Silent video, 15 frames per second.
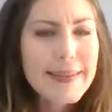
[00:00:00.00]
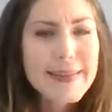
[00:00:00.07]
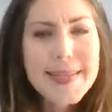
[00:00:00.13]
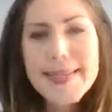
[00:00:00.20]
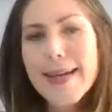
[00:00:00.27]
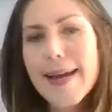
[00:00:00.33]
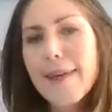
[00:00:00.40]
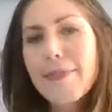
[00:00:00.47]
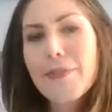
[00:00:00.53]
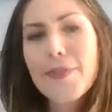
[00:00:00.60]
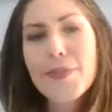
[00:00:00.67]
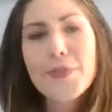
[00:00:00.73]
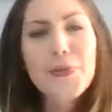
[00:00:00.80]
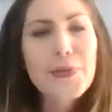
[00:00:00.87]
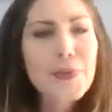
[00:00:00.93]
stuff
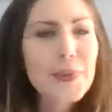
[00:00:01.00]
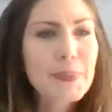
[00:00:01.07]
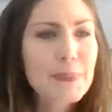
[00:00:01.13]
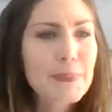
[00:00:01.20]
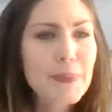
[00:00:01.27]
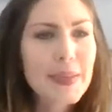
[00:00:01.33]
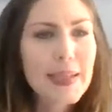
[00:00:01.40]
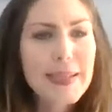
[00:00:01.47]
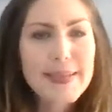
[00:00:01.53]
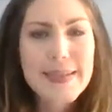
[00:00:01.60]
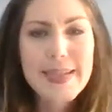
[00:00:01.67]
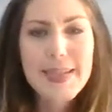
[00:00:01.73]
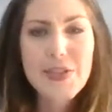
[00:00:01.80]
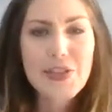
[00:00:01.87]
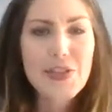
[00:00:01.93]
through the
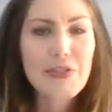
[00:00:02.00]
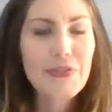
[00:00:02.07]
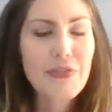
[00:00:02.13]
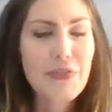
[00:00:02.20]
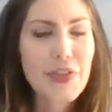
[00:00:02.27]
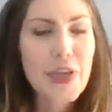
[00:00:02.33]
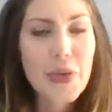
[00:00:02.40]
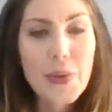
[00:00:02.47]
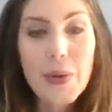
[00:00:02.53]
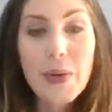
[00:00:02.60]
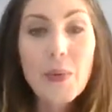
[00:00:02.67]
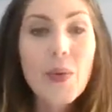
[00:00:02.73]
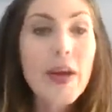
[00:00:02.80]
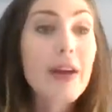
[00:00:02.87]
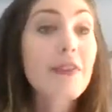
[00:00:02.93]
PlayStation View and
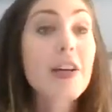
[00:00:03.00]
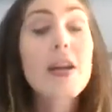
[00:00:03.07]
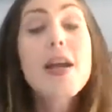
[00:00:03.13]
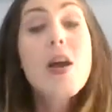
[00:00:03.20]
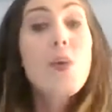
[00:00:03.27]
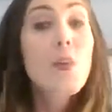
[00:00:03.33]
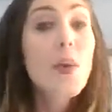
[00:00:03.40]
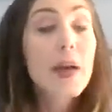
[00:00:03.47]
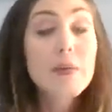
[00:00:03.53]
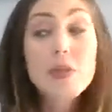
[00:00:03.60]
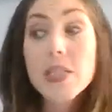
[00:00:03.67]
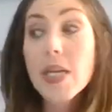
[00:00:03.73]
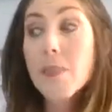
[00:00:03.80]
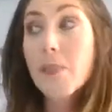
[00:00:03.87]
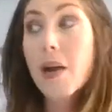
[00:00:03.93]
whatever, wound
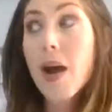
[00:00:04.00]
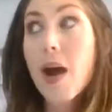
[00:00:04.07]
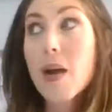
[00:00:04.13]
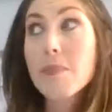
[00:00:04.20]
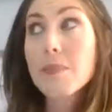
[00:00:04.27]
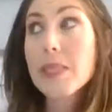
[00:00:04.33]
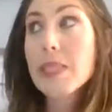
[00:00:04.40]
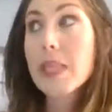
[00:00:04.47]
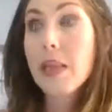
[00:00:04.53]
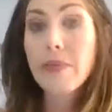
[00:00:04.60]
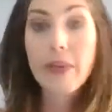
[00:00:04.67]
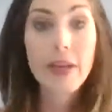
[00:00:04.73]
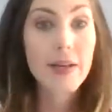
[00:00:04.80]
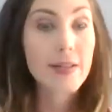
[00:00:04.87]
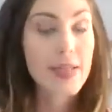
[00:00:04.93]
up
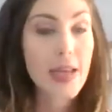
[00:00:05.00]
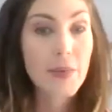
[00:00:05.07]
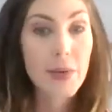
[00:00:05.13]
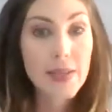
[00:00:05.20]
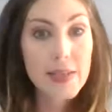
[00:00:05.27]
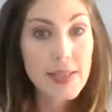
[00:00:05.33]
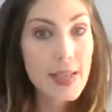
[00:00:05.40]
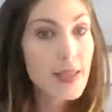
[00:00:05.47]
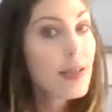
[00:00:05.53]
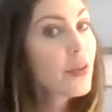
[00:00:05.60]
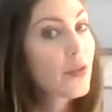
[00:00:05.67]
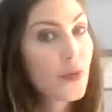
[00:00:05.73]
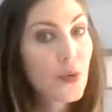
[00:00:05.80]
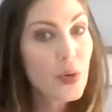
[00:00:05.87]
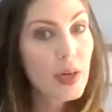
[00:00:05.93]
saving us, I want to say
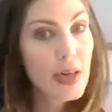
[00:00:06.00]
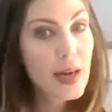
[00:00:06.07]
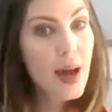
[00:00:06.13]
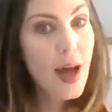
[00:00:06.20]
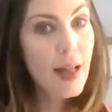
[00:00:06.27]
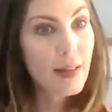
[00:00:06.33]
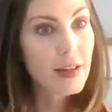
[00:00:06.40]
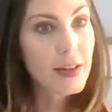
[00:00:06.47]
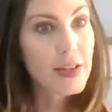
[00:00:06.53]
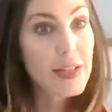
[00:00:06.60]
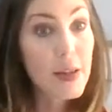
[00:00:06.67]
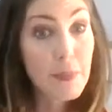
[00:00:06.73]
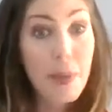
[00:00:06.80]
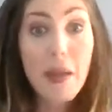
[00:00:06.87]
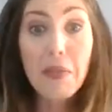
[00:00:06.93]
$40
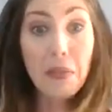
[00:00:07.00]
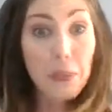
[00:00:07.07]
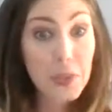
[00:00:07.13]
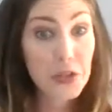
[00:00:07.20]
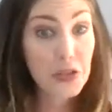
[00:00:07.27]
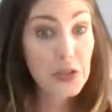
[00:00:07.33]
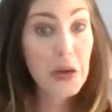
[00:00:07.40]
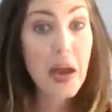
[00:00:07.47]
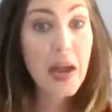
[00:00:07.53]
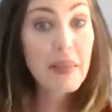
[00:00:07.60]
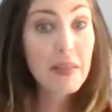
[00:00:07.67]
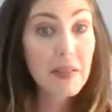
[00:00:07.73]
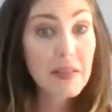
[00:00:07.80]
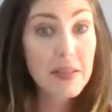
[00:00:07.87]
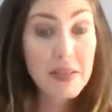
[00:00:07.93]
a month, which I
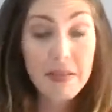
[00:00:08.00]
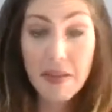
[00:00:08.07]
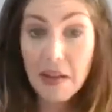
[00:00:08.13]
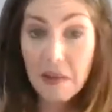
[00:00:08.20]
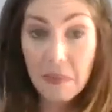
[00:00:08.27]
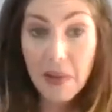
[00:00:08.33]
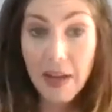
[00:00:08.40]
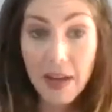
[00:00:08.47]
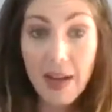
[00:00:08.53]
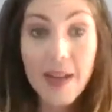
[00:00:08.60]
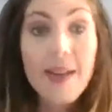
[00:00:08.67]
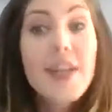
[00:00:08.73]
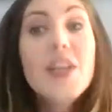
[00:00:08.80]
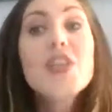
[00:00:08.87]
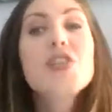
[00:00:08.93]
think is a lot of money.
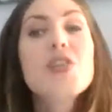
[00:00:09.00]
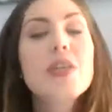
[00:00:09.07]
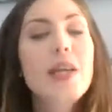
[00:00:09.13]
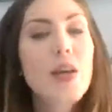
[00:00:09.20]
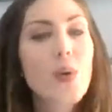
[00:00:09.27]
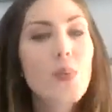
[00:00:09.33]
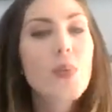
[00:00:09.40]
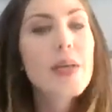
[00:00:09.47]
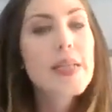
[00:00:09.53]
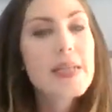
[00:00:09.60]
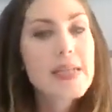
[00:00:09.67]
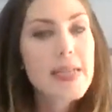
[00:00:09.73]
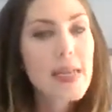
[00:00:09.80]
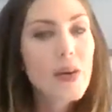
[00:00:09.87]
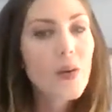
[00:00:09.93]
So we
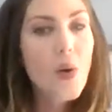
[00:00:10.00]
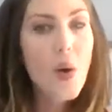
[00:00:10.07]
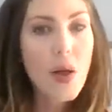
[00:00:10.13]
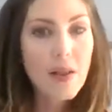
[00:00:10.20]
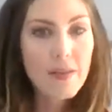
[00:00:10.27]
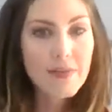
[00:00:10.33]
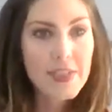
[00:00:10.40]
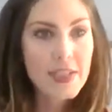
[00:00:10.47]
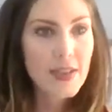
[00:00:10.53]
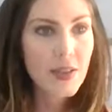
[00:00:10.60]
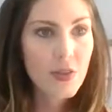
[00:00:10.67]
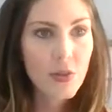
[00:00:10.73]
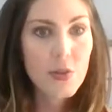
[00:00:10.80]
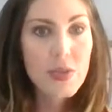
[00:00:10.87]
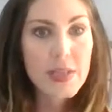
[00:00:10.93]
did all of
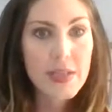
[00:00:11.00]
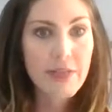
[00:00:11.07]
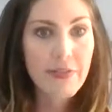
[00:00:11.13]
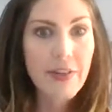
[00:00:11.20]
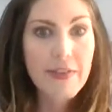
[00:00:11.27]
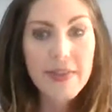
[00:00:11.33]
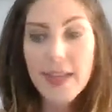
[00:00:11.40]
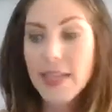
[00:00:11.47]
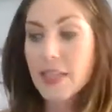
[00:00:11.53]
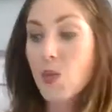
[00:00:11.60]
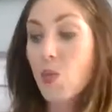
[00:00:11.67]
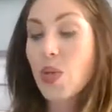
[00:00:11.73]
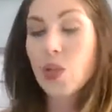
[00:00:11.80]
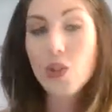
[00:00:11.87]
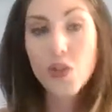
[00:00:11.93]
those different things.
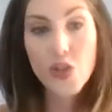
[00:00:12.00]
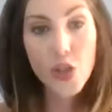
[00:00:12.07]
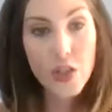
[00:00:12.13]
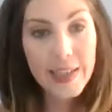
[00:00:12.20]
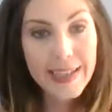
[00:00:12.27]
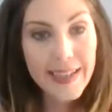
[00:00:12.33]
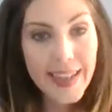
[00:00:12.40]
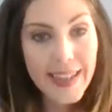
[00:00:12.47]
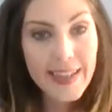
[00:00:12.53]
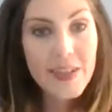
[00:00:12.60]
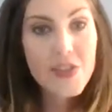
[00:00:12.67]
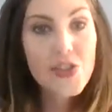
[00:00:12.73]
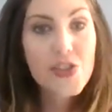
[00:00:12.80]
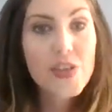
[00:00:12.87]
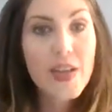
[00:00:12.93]
We took
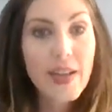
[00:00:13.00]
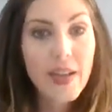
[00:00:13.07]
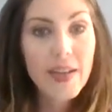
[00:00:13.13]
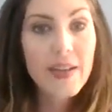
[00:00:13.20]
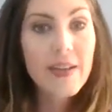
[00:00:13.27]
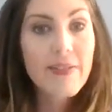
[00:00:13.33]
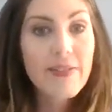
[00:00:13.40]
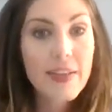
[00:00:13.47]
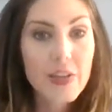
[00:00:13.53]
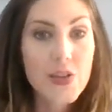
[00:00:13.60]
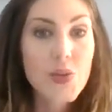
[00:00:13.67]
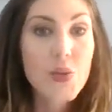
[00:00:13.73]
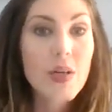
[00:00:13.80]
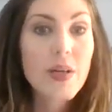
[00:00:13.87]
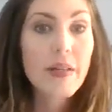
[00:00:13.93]
each
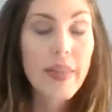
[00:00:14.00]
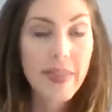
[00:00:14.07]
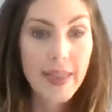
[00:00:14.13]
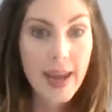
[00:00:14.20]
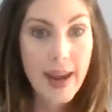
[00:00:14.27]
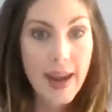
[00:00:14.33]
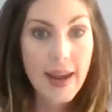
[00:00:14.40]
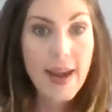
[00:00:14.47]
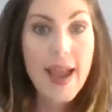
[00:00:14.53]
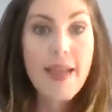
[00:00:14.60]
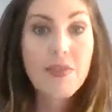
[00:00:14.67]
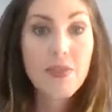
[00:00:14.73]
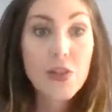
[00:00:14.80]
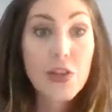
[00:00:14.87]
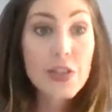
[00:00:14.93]
individual thing
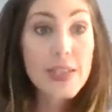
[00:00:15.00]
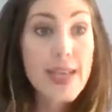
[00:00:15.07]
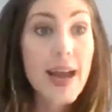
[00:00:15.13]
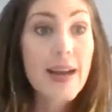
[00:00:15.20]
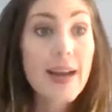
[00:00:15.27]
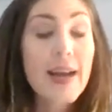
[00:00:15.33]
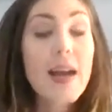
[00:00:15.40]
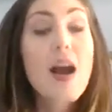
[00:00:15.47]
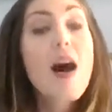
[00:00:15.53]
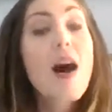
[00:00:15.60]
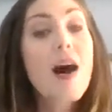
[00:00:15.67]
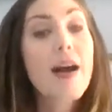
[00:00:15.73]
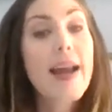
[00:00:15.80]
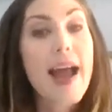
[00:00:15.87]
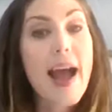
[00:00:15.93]
and looked at it
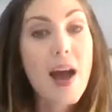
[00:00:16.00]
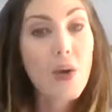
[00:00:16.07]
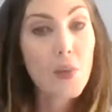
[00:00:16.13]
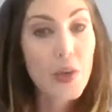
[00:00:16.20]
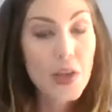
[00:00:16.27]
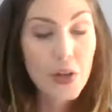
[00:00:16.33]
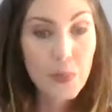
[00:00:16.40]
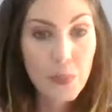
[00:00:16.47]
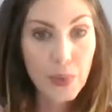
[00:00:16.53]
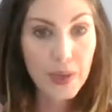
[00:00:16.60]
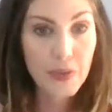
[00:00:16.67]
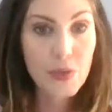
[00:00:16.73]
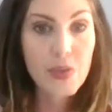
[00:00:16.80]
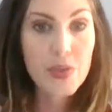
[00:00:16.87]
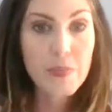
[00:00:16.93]
on how we could bring
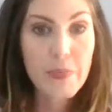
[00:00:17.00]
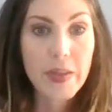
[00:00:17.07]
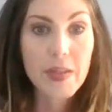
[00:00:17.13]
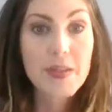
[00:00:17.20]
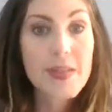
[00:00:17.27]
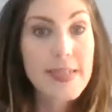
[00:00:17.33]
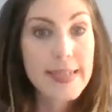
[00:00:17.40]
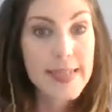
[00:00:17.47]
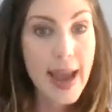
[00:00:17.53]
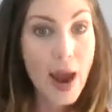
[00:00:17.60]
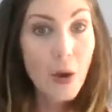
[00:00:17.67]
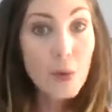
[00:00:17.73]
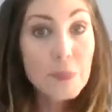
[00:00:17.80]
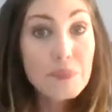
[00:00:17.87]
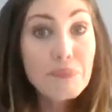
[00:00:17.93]
those bills
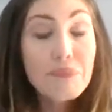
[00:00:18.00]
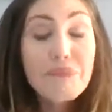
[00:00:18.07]
down.